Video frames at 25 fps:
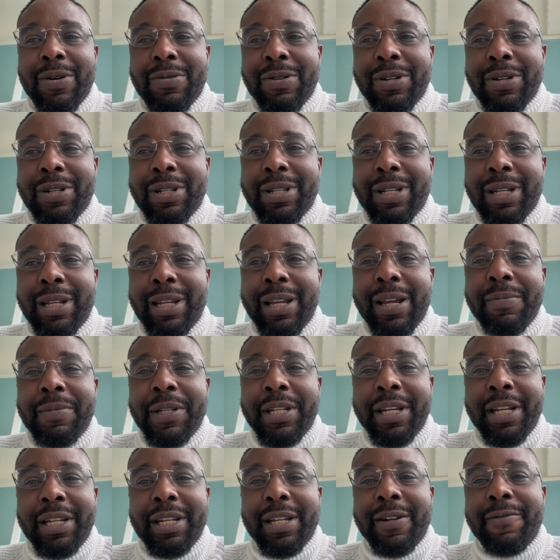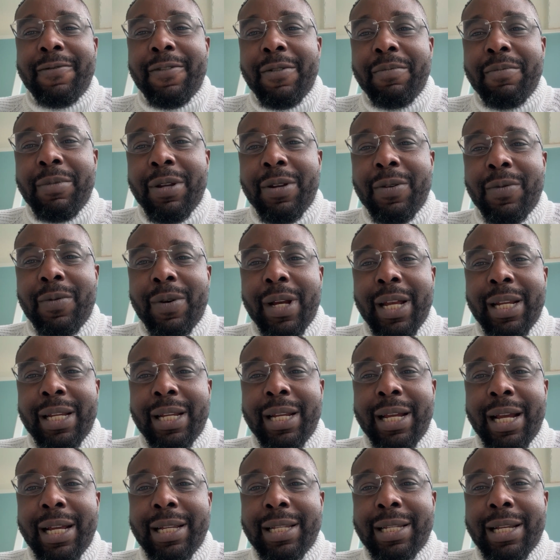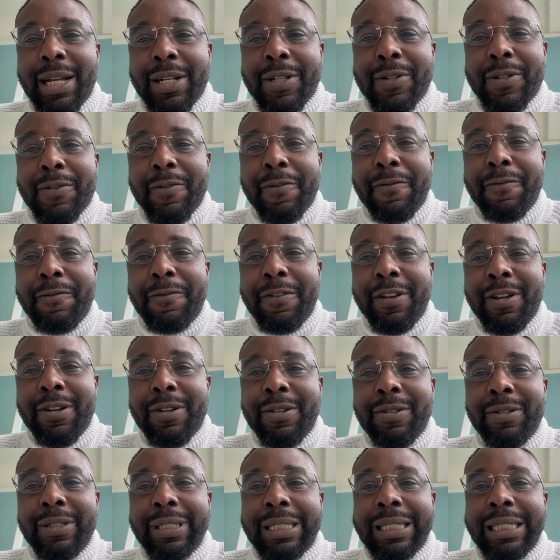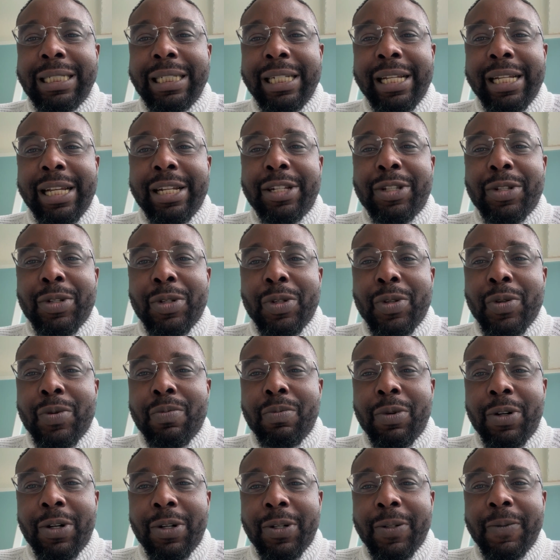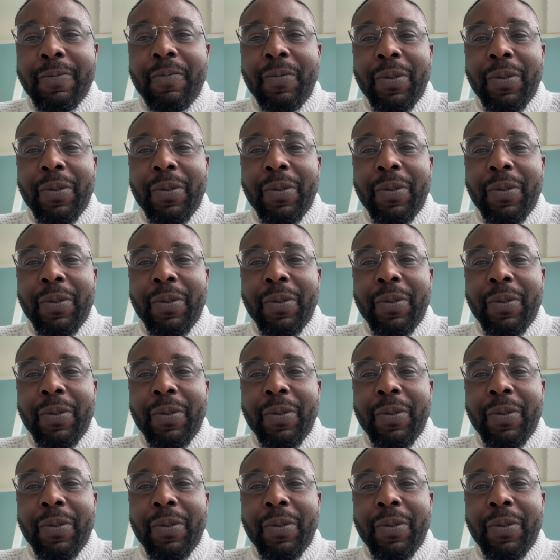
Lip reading: What was the game changer for me? Where did I start to feel the need to do more?